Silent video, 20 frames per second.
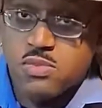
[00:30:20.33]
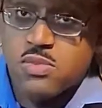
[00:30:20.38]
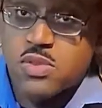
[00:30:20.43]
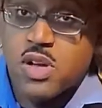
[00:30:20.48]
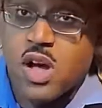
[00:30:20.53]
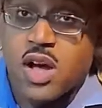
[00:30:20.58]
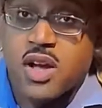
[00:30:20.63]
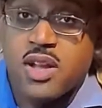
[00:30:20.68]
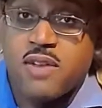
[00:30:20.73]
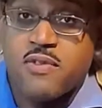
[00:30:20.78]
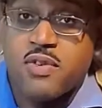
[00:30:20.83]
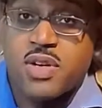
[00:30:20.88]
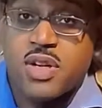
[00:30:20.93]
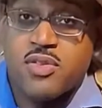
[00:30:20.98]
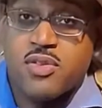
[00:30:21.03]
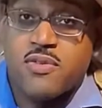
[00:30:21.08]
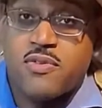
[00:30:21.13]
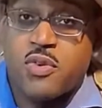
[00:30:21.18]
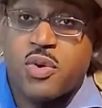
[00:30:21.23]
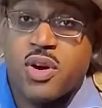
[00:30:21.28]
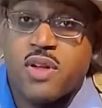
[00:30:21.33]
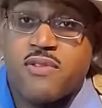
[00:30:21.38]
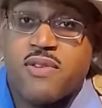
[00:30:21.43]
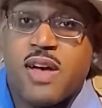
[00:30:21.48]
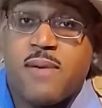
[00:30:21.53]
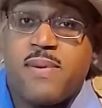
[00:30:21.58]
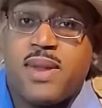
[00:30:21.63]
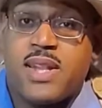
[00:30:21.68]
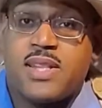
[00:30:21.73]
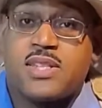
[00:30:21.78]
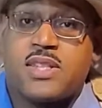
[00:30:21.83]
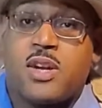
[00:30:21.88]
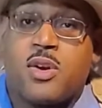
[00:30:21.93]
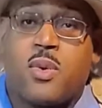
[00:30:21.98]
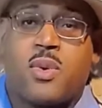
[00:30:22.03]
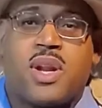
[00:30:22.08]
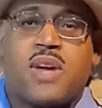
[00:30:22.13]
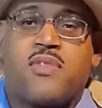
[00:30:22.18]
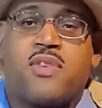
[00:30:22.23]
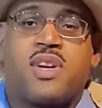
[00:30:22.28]
talking for another forty-five minutes or
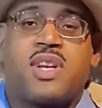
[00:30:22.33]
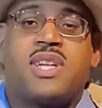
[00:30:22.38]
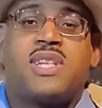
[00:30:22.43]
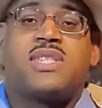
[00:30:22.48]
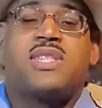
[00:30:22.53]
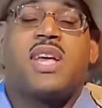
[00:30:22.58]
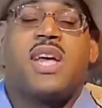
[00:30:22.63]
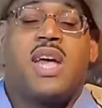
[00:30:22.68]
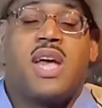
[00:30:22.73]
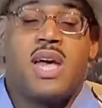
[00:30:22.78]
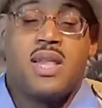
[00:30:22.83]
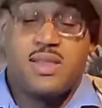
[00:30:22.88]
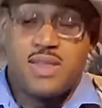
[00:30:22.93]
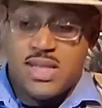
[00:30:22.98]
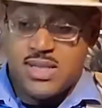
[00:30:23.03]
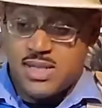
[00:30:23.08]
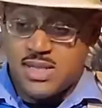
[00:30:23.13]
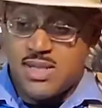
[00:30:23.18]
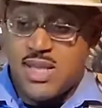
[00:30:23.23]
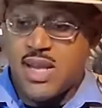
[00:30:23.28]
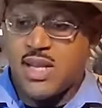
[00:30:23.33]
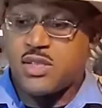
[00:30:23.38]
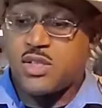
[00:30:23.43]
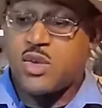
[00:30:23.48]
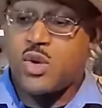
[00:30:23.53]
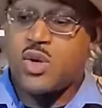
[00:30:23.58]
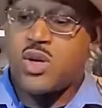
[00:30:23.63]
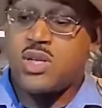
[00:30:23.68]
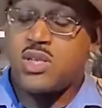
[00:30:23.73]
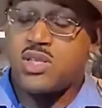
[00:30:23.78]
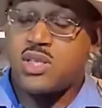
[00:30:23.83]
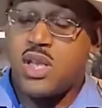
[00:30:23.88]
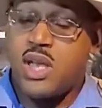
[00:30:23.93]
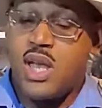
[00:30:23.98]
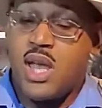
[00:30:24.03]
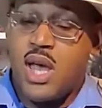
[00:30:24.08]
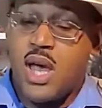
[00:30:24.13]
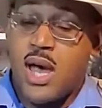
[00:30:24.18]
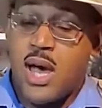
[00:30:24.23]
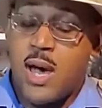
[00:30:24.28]
whatever it is, this is Stegosaurus
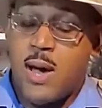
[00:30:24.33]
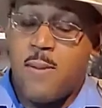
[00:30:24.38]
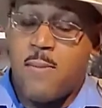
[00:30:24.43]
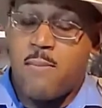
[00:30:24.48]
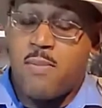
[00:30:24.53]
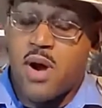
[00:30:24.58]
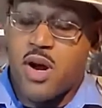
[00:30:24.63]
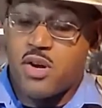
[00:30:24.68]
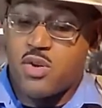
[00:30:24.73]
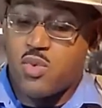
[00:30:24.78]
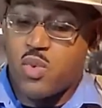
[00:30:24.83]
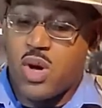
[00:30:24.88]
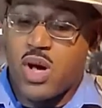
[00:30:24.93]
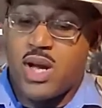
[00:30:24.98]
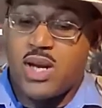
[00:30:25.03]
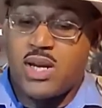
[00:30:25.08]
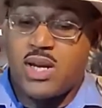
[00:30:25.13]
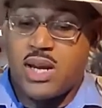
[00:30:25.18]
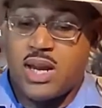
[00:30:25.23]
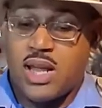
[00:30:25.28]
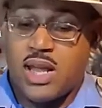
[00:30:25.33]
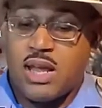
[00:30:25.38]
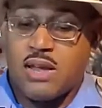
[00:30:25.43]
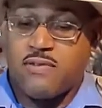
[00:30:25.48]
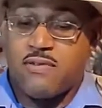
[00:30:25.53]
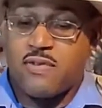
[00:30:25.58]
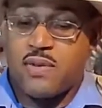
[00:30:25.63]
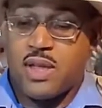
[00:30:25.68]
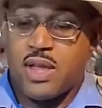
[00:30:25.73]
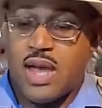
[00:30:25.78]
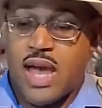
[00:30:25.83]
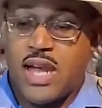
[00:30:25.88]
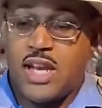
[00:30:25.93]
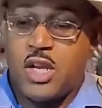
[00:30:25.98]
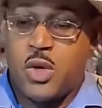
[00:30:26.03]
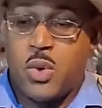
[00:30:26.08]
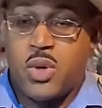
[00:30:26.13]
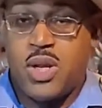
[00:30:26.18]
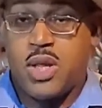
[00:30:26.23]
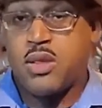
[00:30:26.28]
um, part one. If I
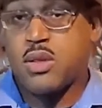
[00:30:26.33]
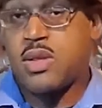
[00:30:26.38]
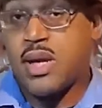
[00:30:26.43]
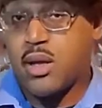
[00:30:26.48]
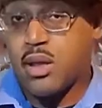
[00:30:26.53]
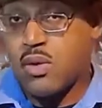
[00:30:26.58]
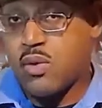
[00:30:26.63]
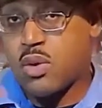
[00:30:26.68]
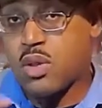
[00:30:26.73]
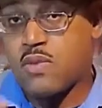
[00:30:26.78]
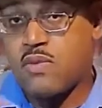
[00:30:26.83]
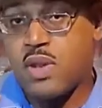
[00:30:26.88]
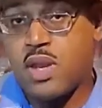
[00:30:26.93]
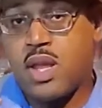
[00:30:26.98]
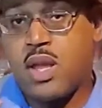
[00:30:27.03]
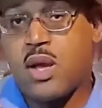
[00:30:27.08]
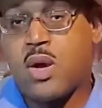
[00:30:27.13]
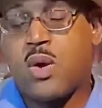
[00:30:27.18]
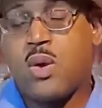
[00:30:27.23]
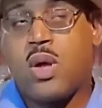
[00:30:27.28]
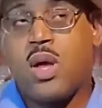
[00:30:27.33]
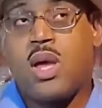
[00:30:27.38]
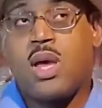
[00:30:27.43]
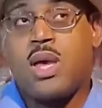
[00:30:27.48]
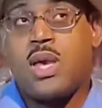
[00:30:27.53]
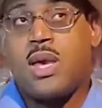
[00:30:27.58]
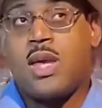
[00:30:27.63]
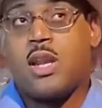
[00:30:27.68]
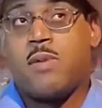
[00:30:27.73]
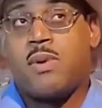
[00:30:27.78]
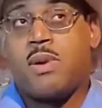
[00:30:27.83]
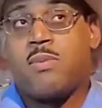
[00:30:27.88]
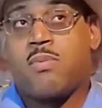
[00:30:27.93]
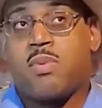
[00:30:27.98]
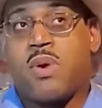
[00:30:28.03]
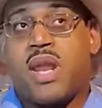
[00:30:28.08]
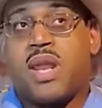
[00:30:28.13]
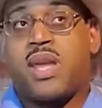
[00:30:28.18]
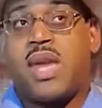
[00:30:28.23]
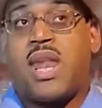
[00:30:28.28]
do another Stegosaurus video, it'll be
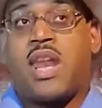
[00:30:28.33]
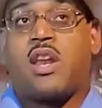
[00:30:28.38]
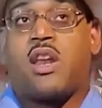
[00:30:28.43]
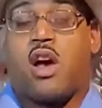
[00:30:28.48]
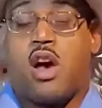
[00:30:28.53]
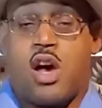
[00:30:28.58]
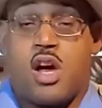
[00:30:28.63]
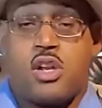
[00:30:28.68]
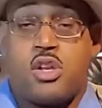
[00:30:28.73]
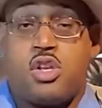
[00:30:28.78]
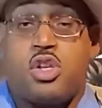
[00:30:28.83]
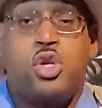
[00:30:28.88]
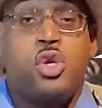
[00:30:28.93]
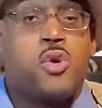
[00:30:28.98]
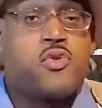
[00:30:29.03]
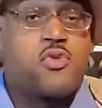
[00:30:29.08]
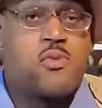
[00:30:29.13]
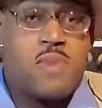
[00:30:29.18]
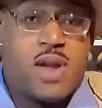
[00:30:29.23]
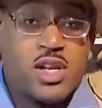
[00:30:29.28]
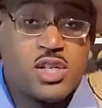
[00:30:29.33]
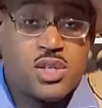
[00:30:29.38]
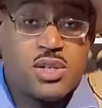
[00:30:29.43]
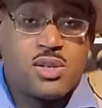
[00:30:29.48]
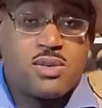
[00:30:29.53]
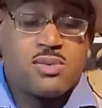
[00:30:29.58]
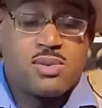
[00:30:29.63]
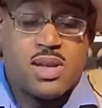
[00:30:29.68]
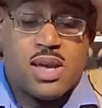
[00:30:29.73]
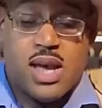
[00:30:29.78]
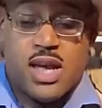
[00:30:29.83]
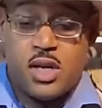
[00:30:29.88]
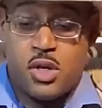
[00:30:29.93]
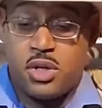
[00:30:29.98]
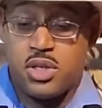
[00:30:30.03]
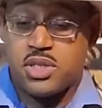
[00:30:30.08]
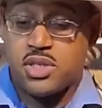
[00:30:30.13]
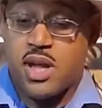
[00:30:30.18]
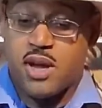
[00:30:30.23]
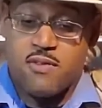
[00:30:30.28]
predicated on new information, a new
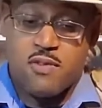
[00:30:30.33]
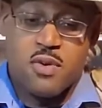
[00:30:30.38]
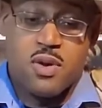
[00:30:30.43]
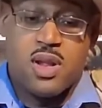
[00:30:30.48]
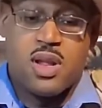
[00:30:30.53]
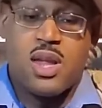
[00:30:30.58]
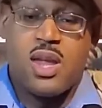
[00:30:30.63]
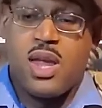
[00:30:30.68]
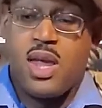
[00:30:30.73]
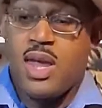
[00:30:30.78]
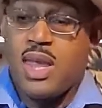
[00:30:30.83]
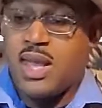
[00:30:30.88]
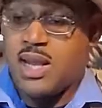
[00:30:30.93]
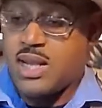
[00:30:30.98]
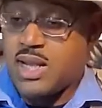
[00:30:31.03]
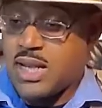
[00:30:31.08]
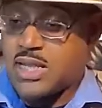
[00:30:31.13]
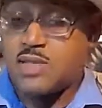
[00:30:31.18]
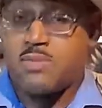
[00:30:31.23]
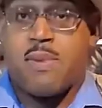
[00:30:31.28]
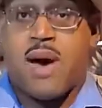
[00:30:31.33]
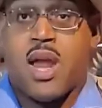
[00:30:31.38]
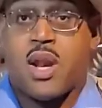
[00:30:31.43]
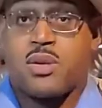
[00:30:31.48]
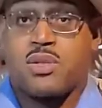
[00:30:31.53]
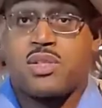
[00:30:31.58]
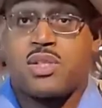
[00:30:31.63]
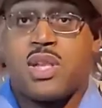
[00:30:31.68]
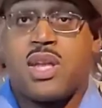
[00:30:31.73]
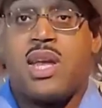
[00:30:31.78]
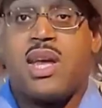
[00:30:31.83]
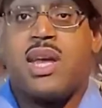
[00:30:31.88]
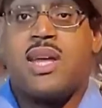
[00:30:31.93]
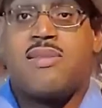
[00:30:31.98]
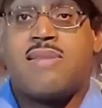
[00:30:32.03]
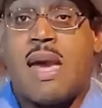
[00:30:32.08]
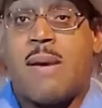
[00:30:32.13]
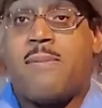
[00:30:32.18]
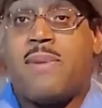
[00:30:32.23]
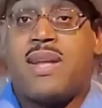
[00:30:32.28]
discovery, and less models.
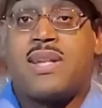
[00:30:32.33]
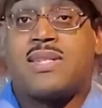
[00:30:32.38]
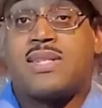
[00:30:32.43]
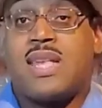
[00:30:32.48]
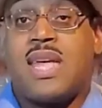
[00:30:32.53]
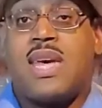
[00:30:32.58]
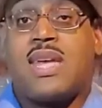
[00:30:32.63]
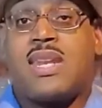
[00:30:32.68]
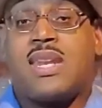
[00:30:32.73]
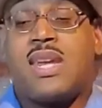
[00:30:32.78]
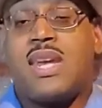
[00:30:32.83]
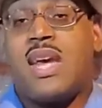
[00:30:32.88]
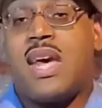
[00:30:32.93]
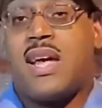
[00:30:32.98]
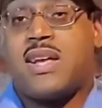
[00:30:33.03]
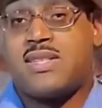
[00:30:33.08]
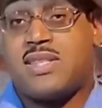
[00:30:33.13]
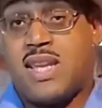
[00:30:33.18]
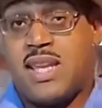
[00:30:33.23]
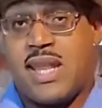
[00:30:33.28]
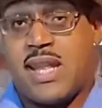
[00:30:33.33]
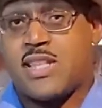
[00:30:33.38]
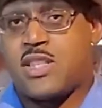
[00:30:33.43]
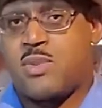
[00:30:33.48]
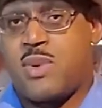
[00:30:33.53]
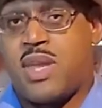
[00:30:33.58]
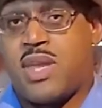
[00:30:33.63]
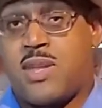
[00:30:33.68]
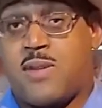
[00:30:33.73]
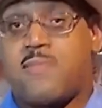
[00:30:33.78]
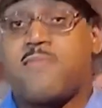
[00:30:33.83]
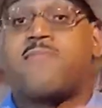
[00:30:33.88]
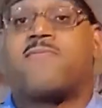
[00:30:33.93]
That being said, I'll see you next week.